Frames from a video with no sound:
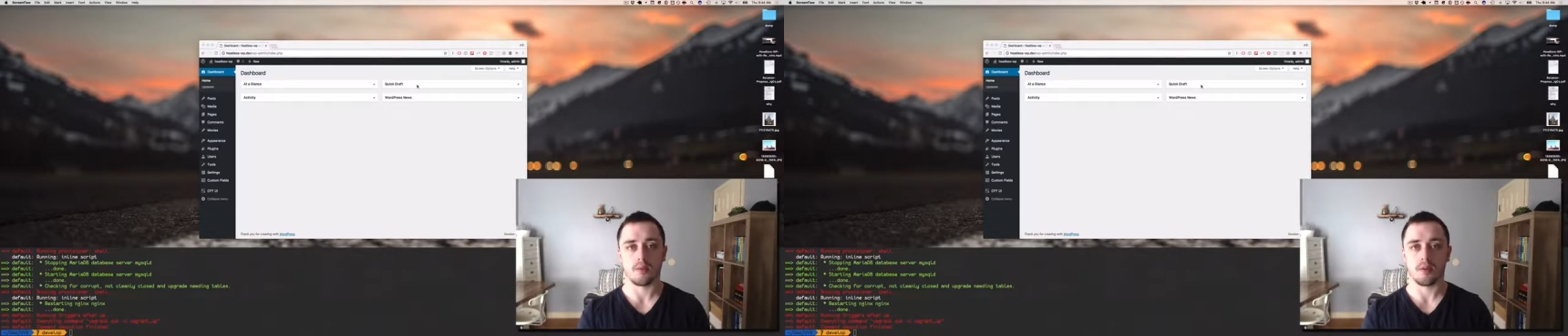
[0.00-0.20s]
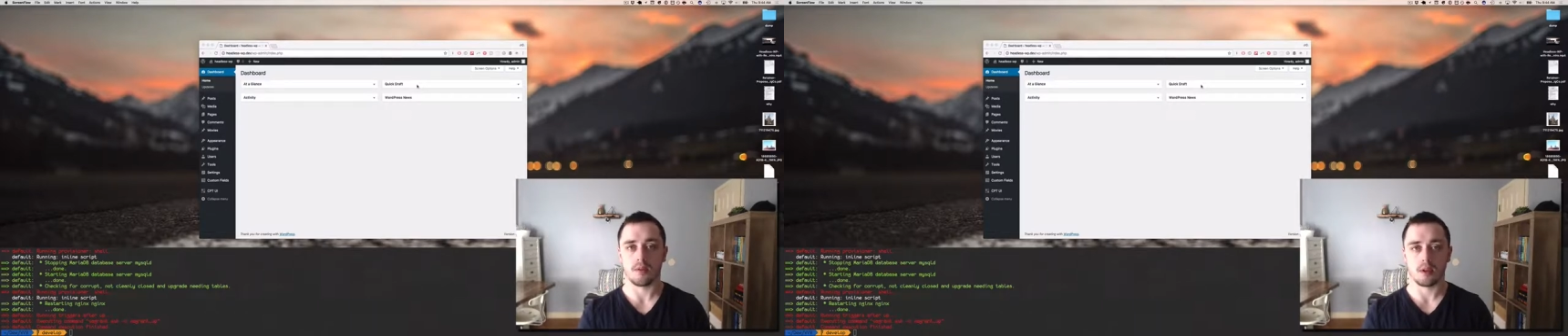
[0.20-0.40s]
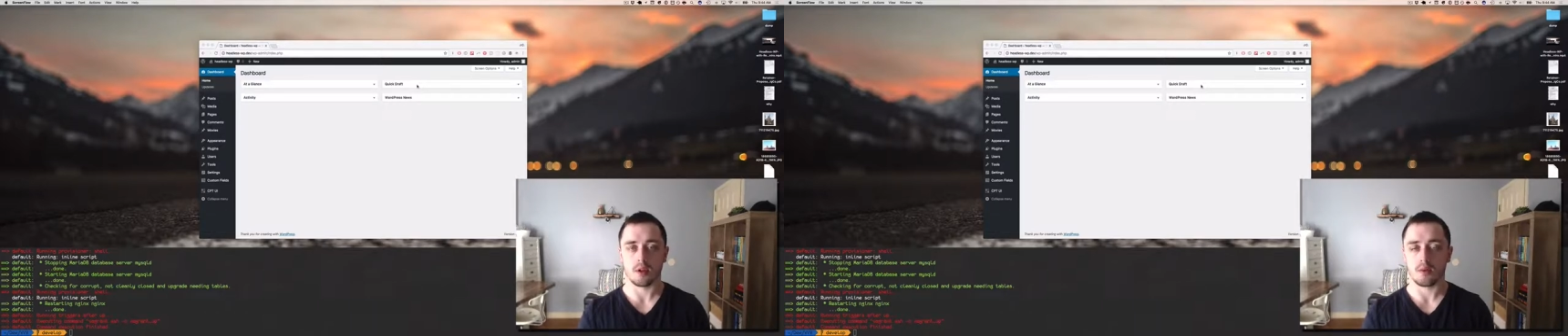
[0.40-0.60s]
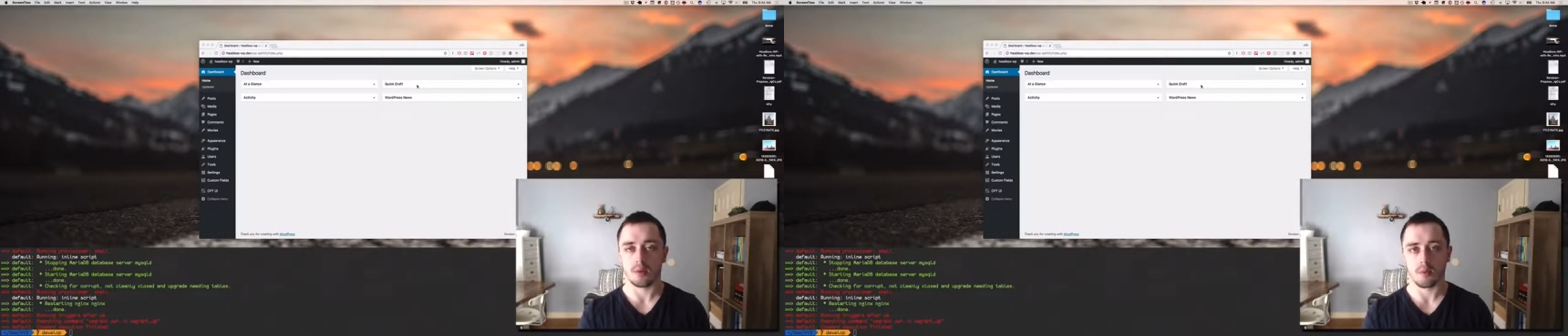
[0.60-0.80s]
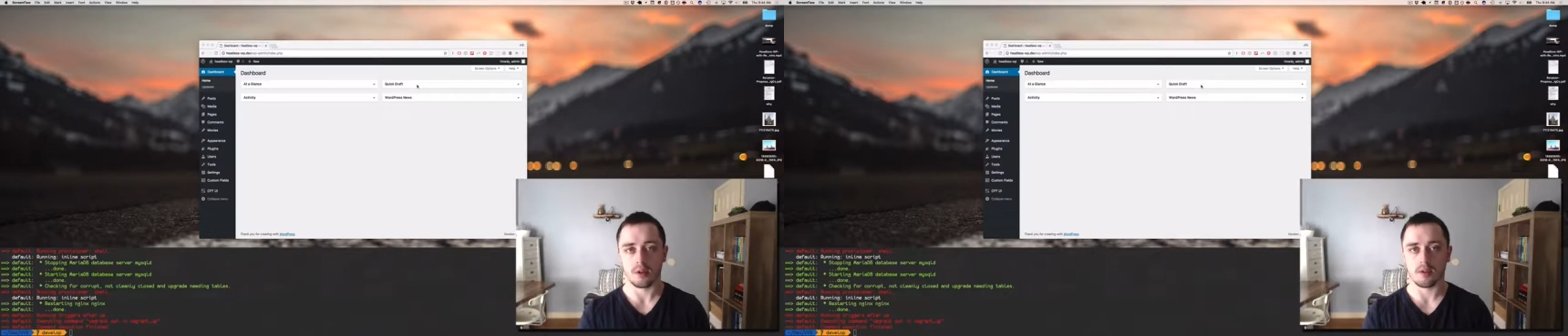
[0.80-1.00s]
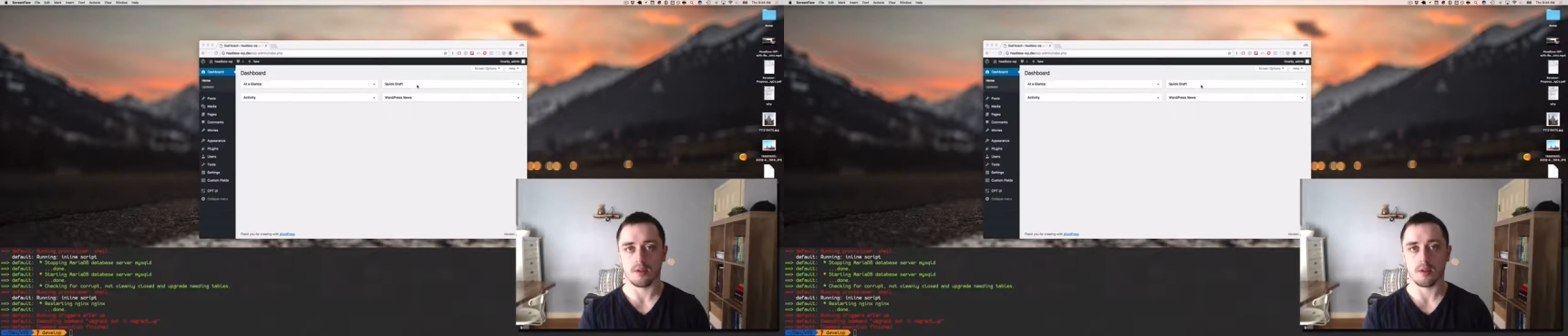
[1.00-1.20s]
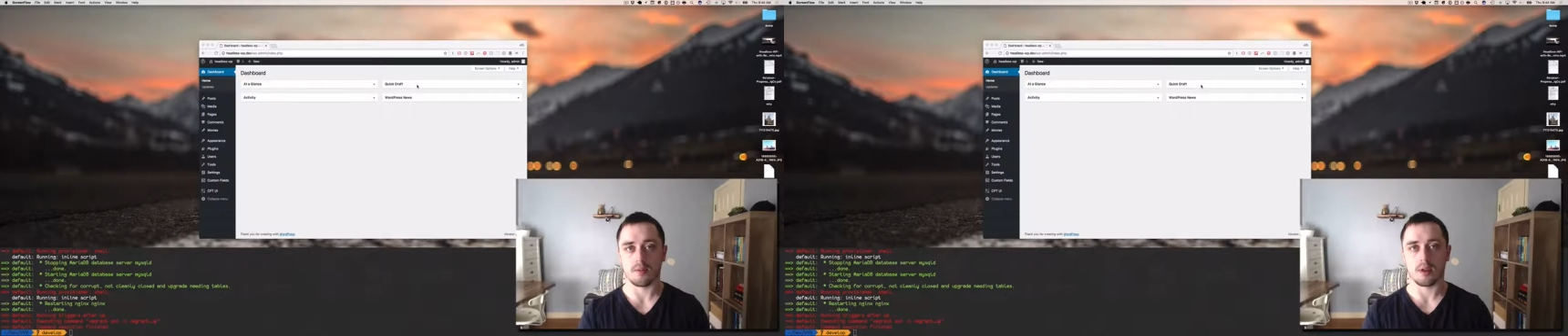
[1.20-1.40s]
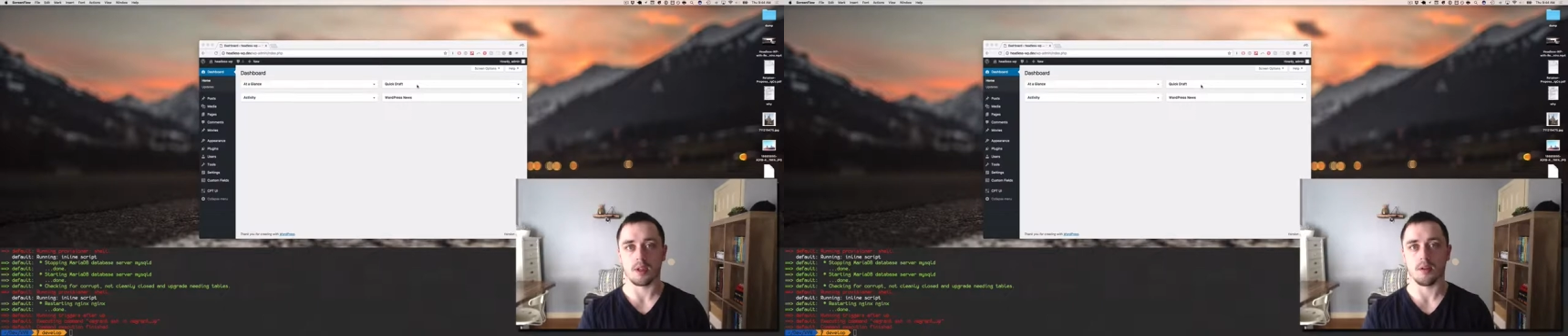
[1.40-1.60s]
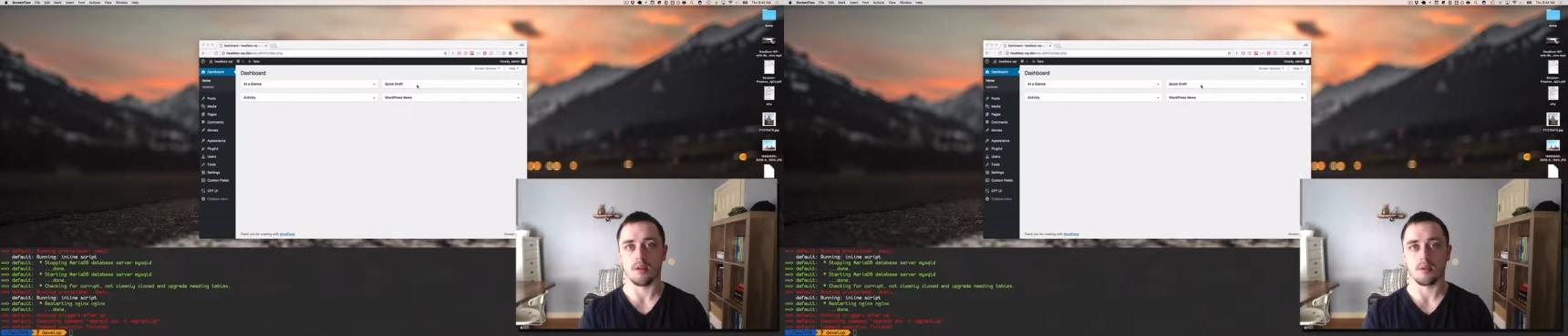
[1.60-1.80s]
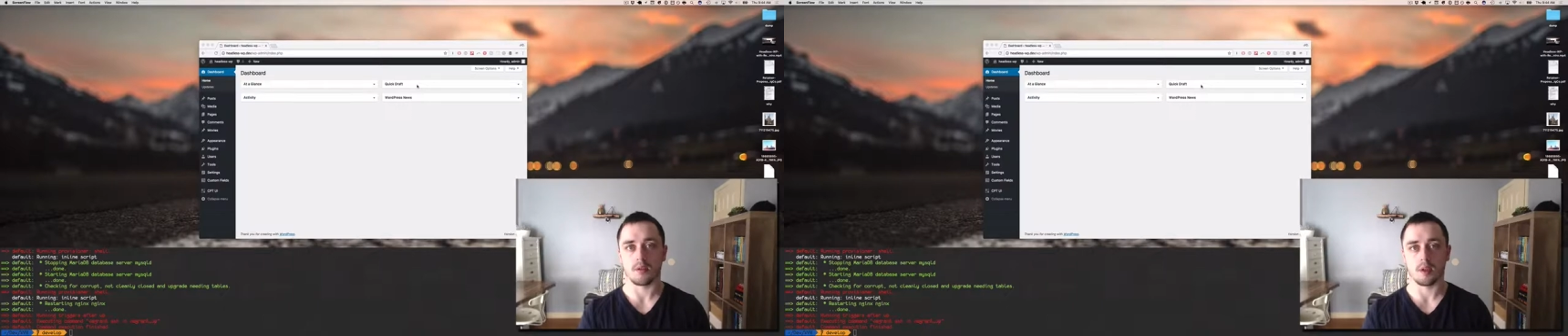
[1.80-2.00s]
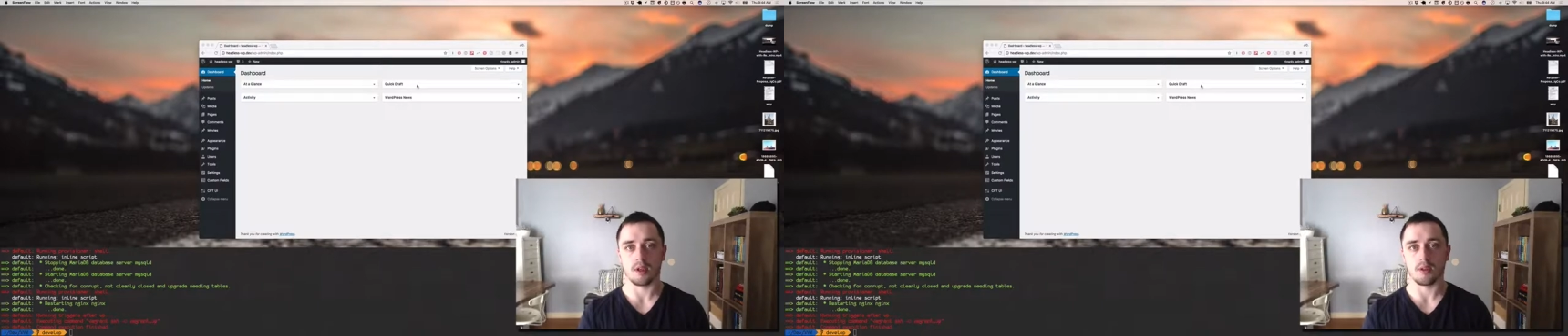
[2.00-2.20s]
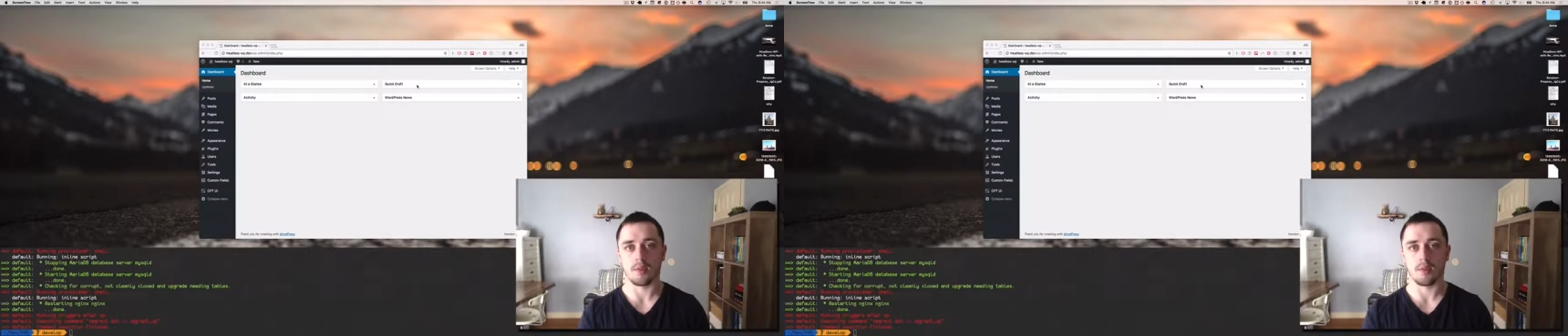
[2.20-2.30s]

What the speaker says: If you've done no WordPress development and you just want to get